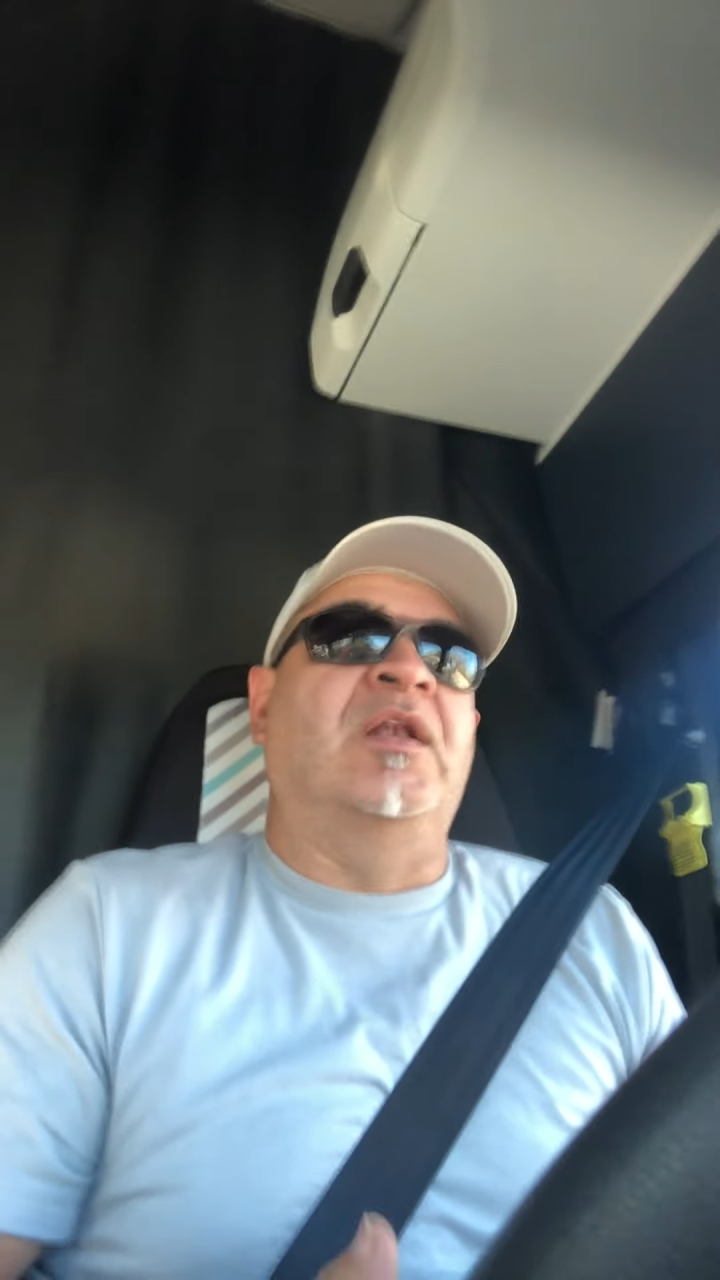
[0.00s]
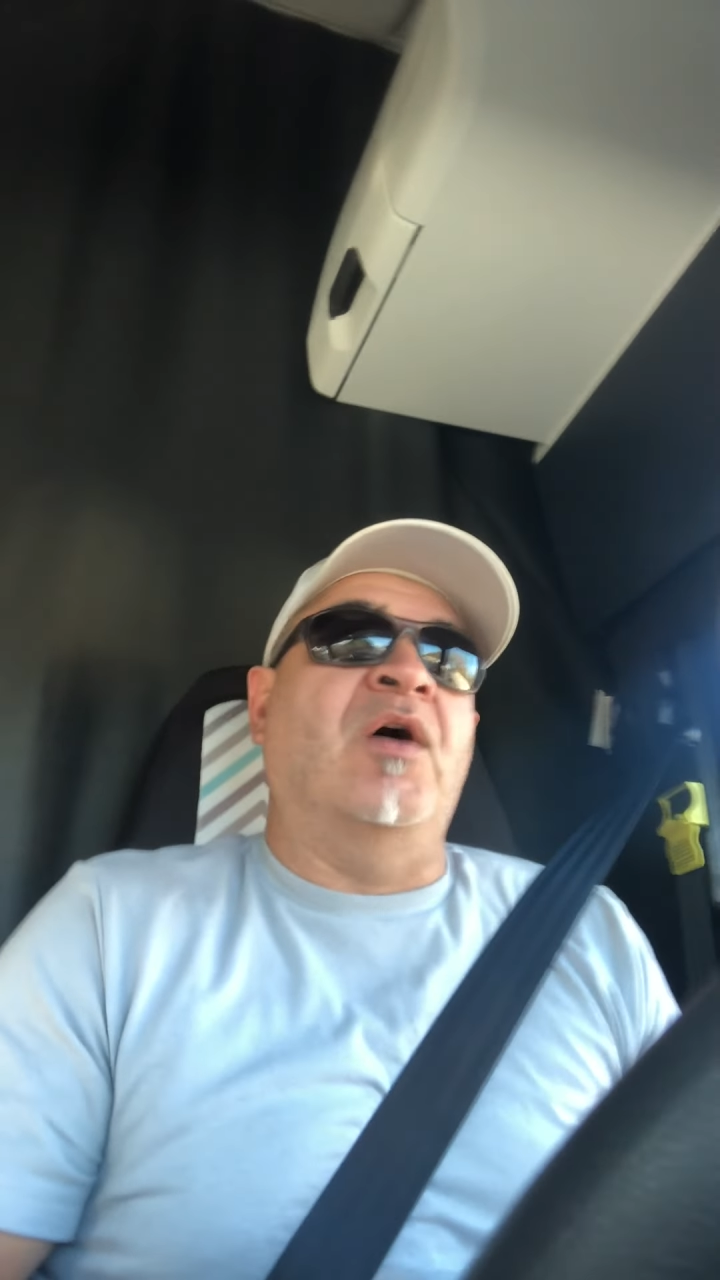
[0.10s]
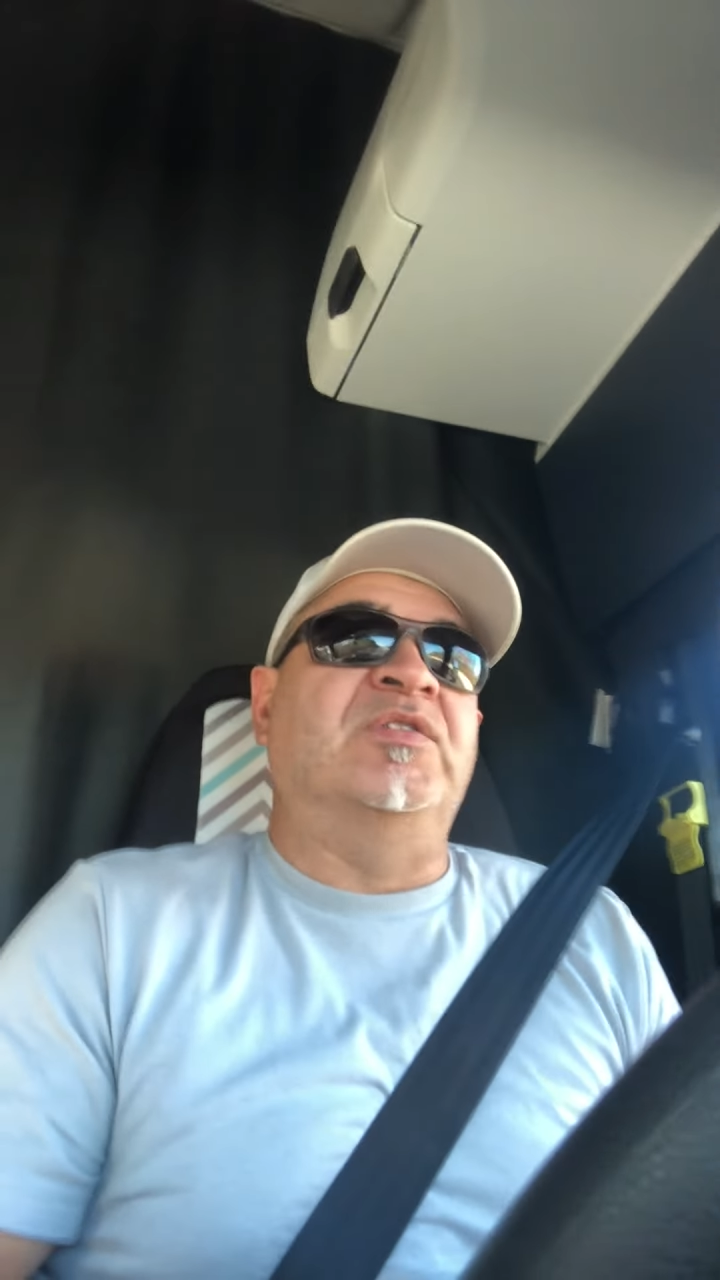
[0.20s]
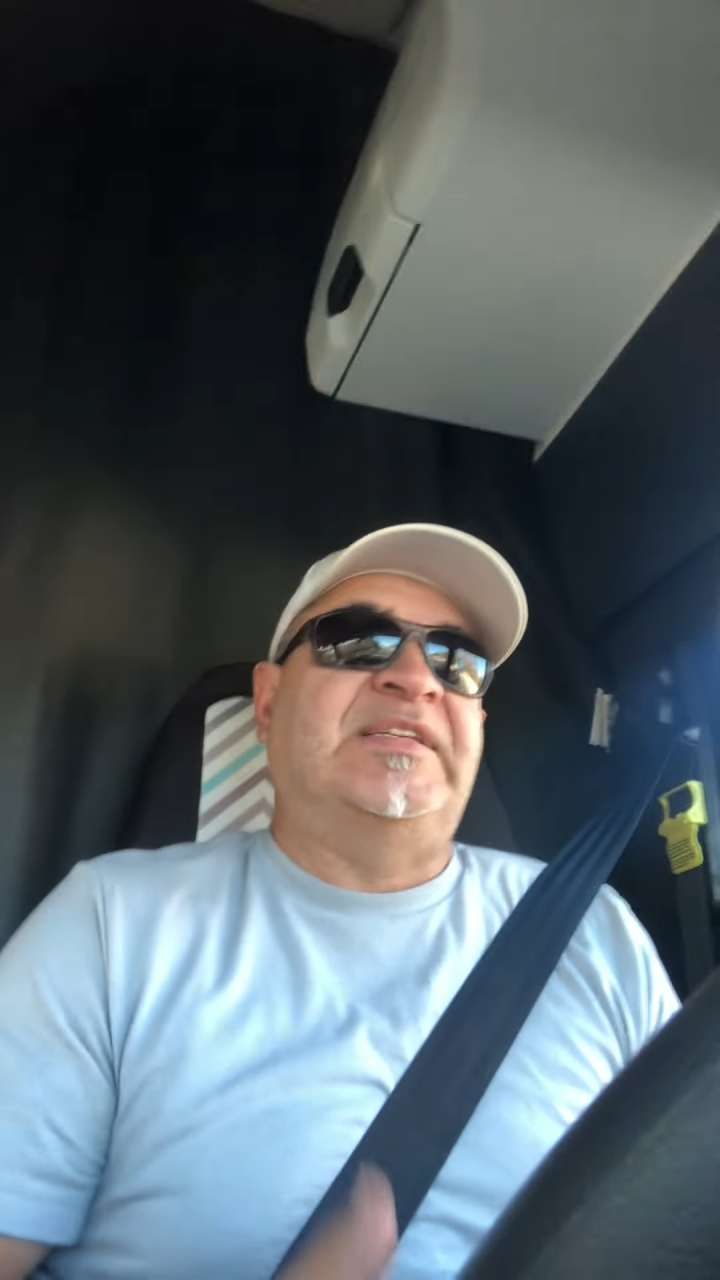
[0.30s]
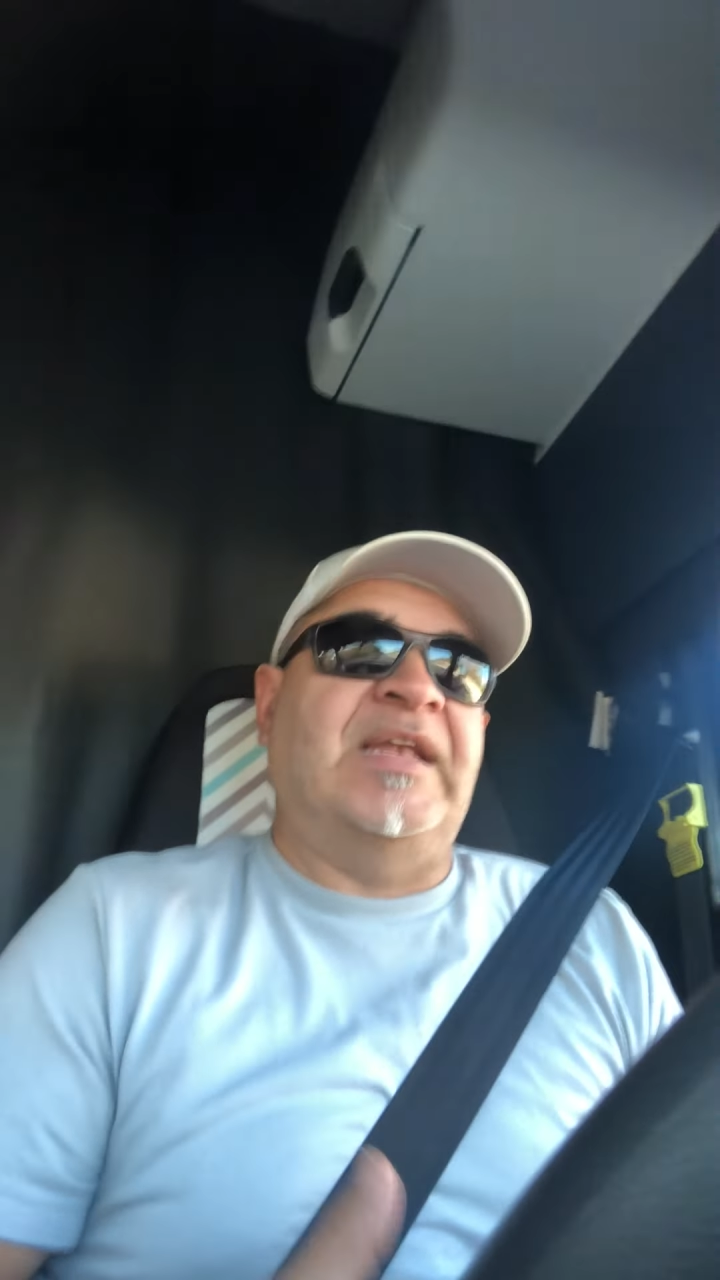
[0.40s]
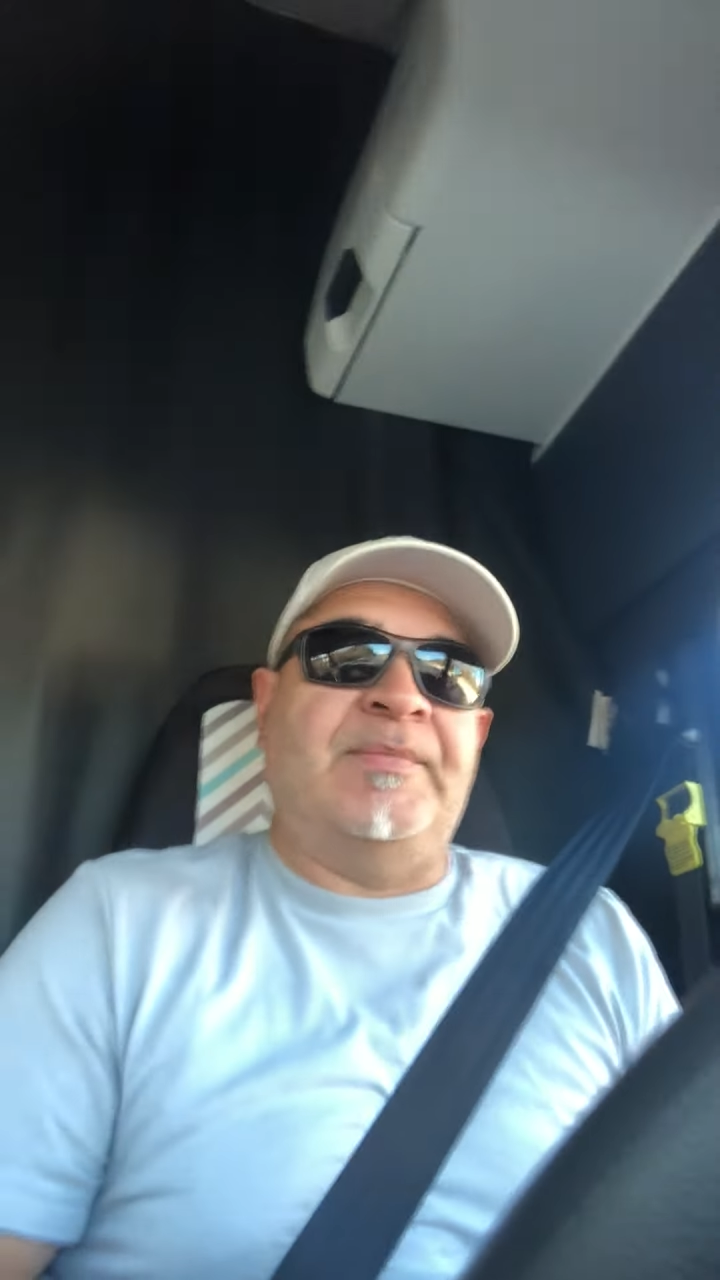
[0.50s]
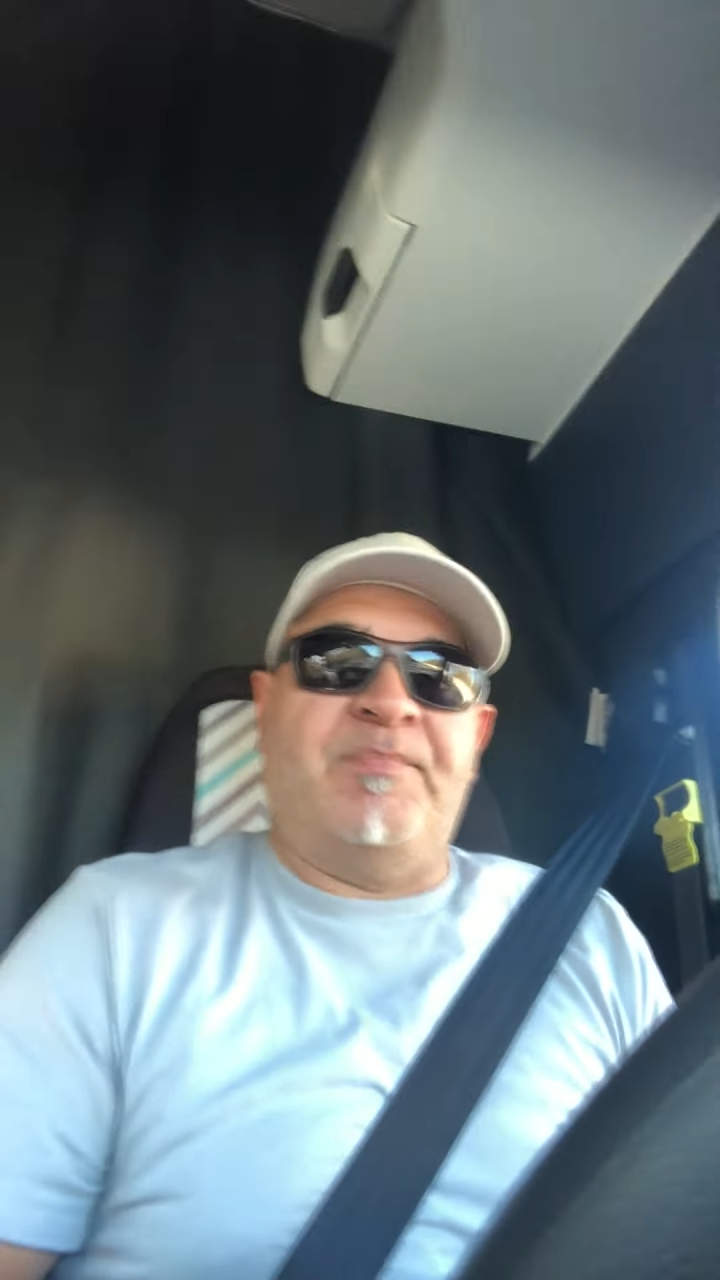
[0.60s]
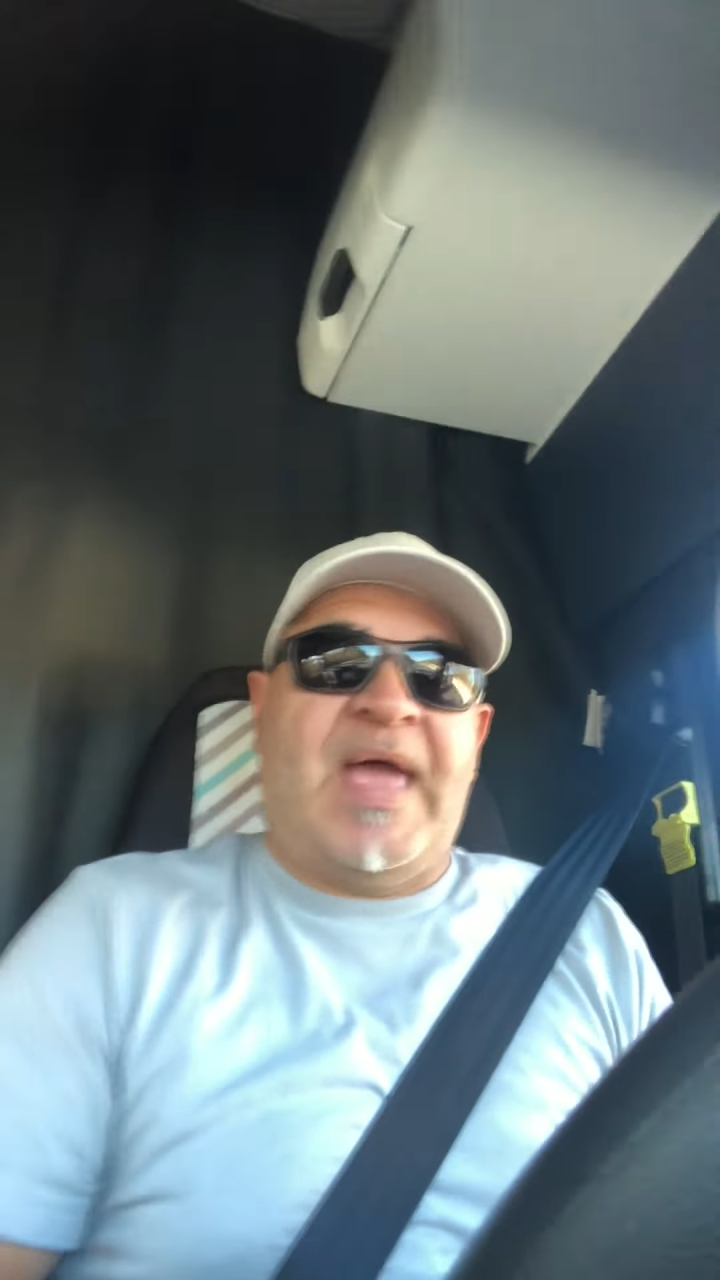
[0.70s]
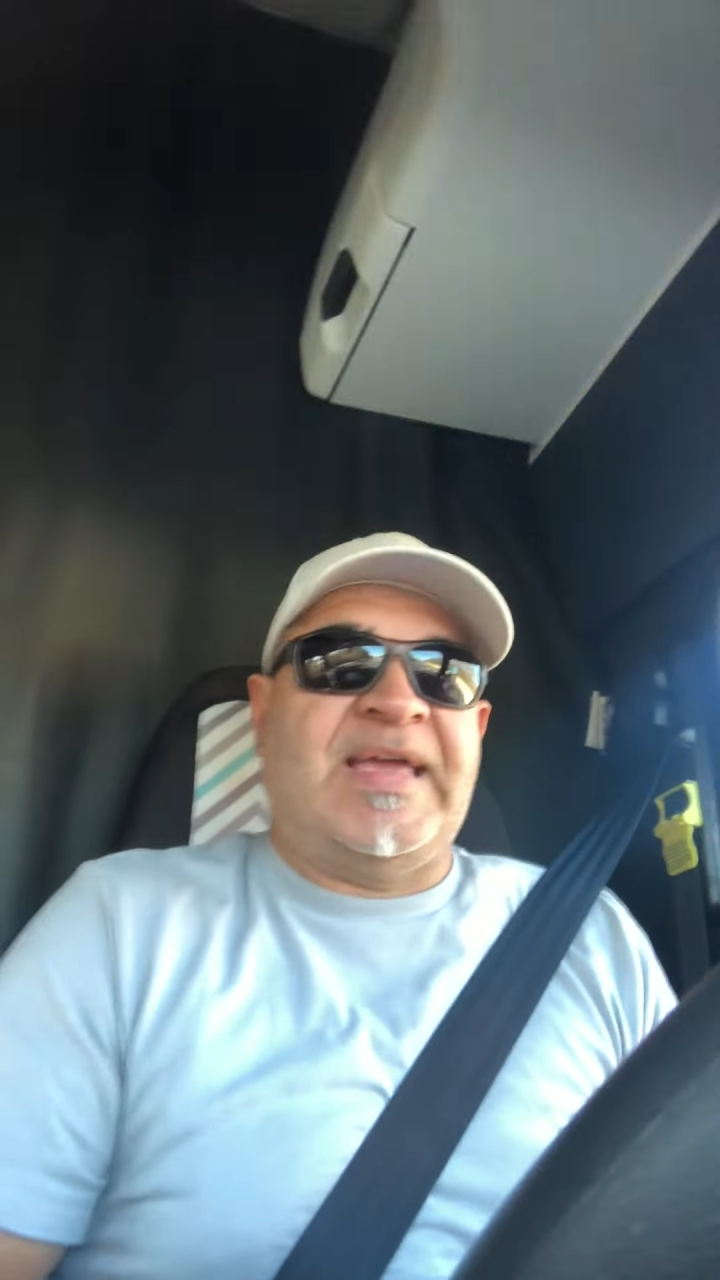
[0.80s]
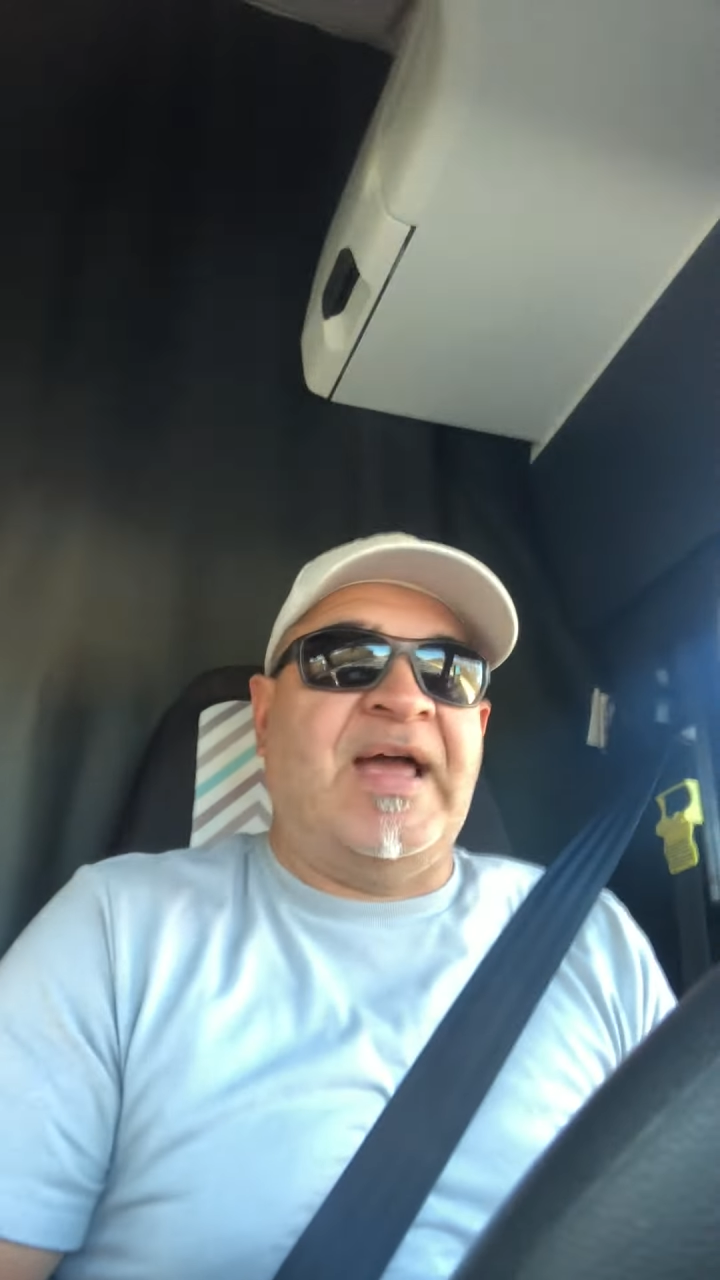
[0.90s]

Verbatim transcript: Lowe's getting back